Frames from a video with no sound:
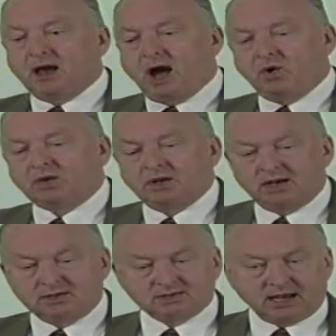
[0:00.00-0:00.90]
how can
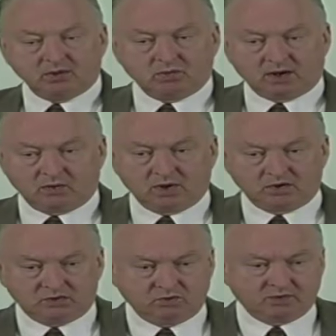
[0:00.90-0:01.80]
I decide what I want
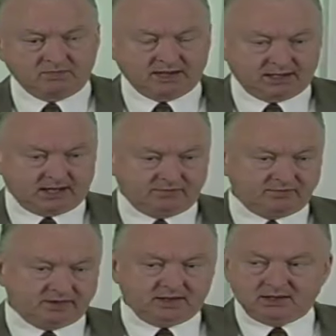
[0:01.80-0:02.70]
to do with my
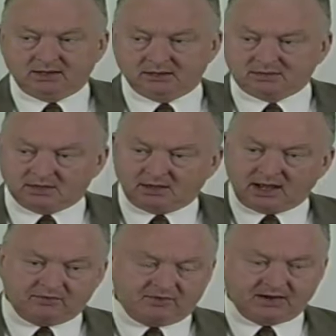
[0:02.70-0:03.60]
life until
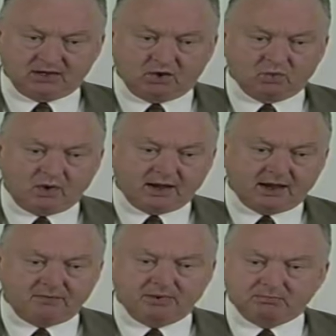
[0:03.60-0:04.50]
I find out
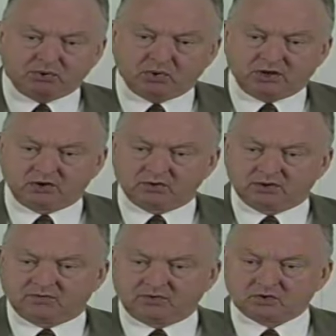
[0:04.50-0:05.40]
why I've been put here
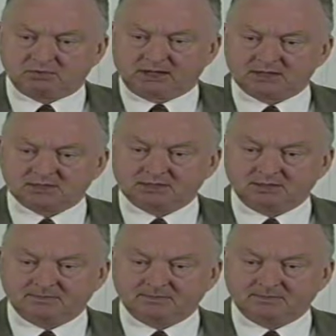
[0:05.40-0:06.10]
in the first place?"